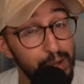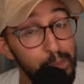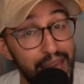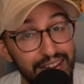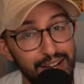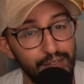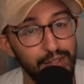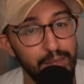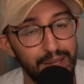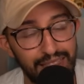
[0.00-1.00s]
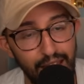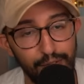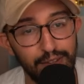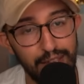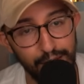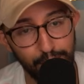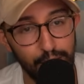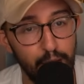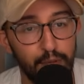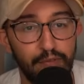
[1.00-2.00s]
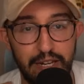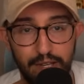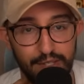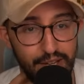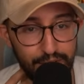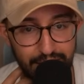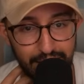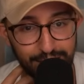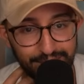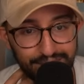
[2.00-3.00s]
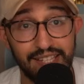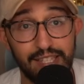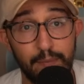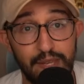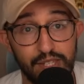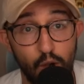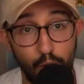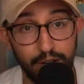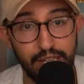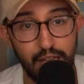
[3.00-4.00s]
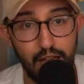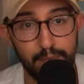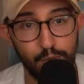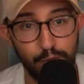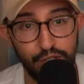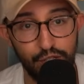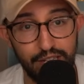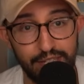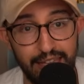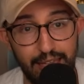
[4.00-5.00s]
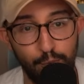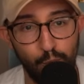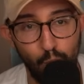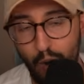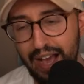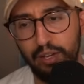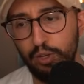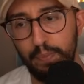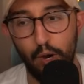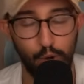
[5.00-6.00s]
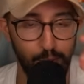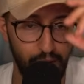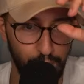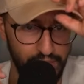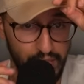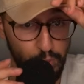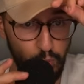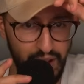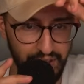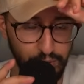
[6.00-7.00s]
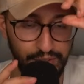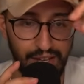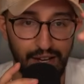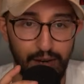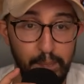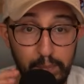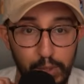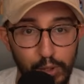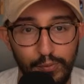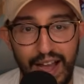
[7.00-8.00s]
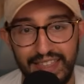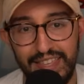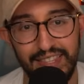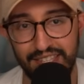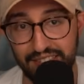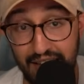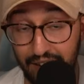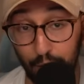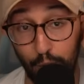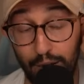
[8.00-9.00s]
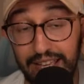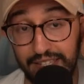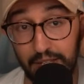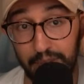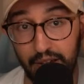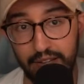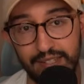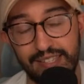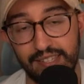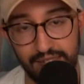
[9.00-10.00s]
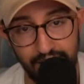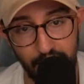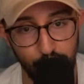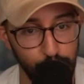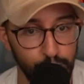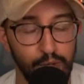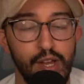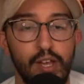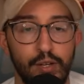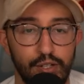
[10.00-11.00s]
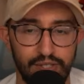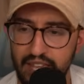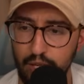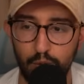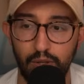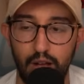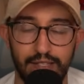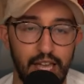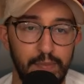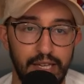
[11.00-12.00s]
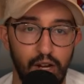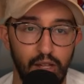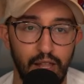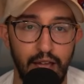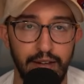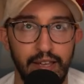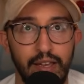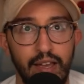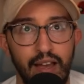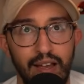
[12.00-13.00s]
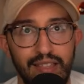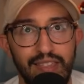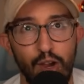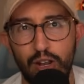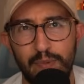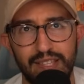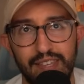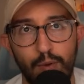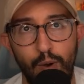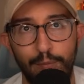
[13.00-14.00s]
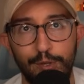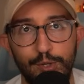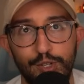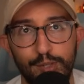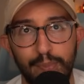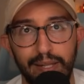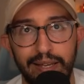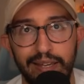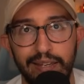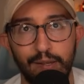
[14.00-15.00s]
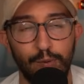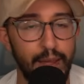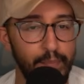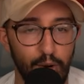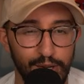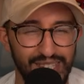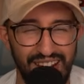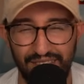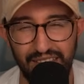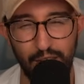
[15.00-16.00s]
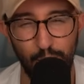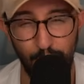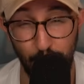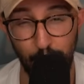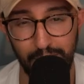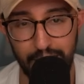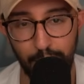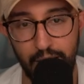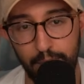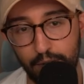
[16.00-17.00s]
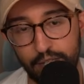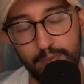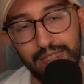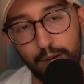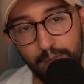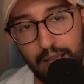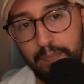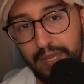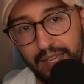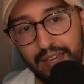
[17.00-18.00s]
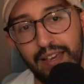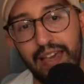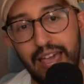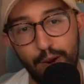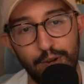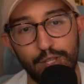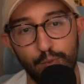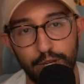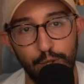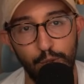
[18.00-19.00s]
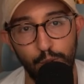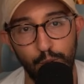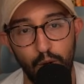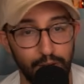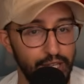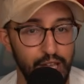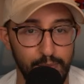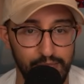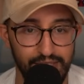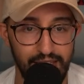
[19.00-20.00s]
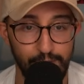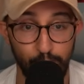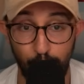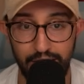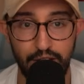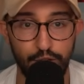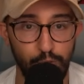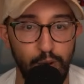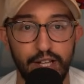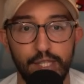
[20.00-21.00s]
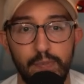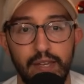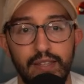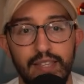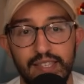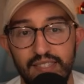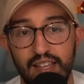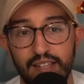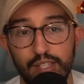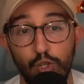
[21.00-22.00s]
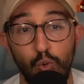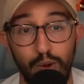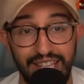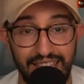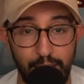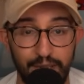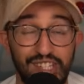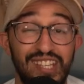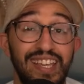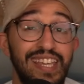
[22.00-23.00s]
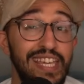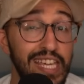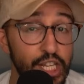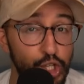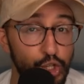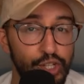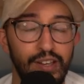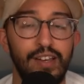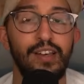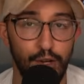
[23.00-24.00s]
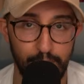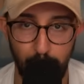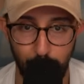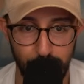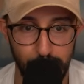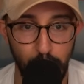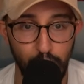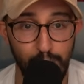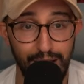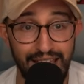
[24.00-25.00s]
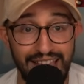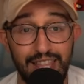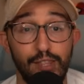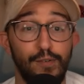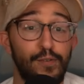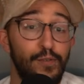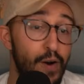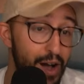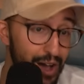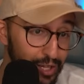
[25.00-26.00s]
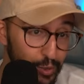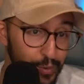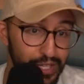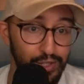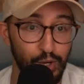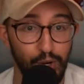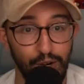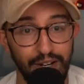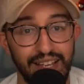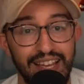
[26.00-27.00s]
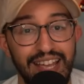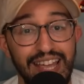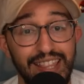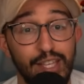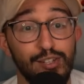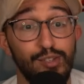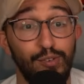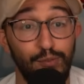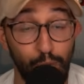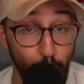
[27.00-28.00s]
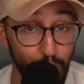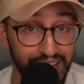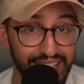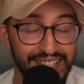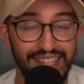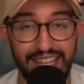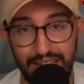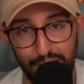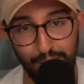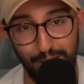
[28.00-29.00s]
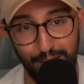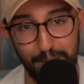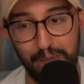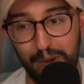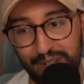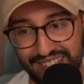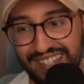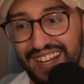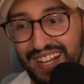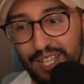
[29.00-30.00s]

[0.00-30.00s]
Not competitively, but definitely for a couple videos here and there. Next up is Archeops, which is a wild Pokemon with a wild move. I think this is kind of crazy, to honest. It's a stage 2, which will take you a long time to get online. The argument's like, why wouldn't you just play Rampardos? And I feel like you do play Rampardos, but there might be areas where you do Archeops instead. For 1 energy wild spin, this does 20 damage to each of your opponent's Pokemon. And then the following turn, it does 40 to each of your opponents.